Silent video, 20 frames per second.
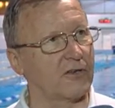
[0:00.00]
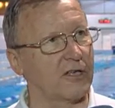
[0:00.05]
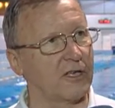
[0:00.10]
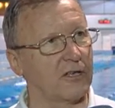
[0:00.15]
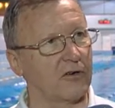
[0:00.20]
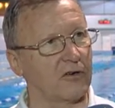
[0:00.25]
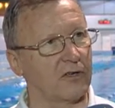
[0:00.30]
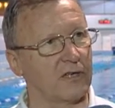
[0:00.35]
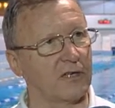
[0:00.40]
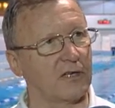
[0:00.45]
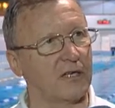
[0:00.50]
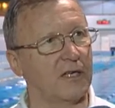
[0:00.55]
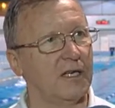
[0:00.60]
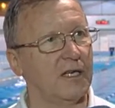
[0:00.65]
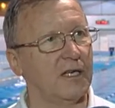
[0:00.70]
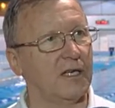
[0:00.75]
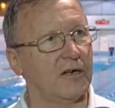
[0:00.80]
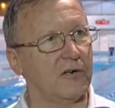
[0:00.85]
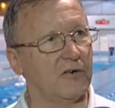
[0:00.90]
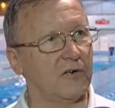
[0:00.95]
in
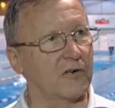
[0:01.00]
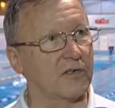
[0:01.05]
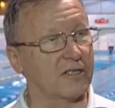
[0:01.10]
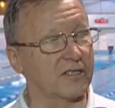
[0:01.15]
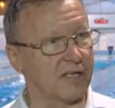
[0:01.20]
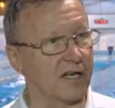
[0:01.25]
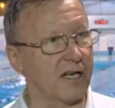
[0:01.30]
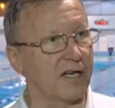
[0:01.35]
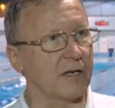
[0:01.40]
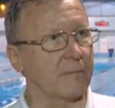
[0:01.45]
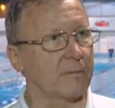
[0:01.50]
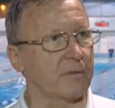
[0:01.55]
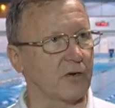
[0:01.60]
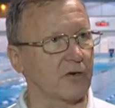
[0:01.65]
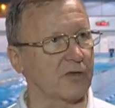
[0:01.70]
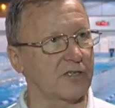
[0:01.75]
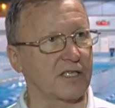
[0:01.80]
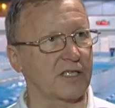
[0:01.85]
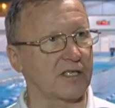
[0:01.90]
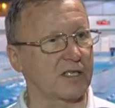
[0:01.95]
all training
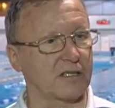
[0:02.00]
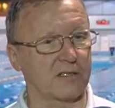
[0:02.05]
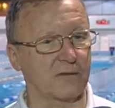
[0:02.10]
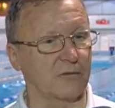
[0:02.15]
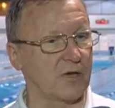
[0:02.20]
process,